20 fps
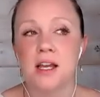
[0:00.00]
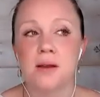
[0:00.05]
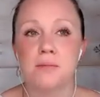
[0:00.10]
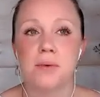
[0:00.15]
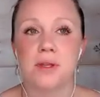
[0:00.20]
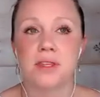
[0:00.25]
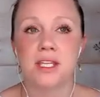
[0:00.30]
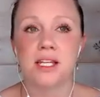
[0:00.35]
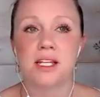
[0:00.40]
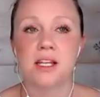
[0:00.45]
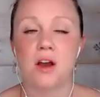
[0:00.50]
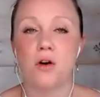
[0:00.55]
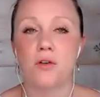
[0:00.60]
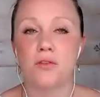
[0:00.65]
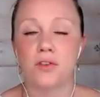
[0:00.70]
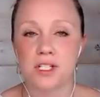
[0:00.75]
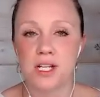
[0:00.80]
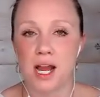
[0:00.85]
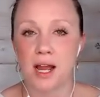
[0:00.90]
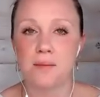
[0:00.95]
But then
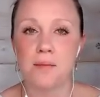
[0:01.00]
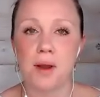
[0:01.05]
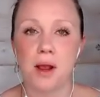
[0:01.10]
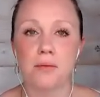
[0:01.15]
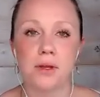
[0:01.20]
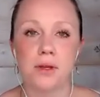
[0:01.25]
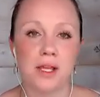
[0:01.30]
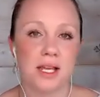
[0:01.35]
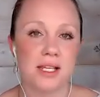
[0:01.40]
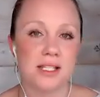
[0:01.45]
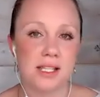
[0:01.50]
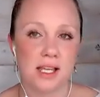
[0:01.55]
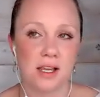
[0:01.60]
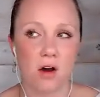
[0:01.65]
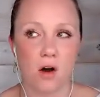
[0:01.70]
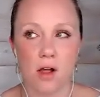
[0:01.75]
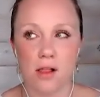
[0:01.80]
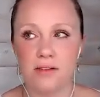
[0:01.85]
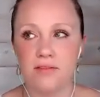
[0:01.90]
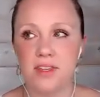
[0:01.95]
over time, I realized like
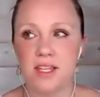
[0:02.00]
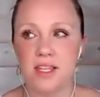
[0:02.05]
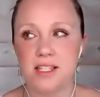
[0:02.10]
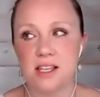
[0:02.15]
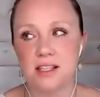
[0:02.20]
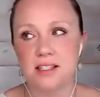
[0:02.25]
all of these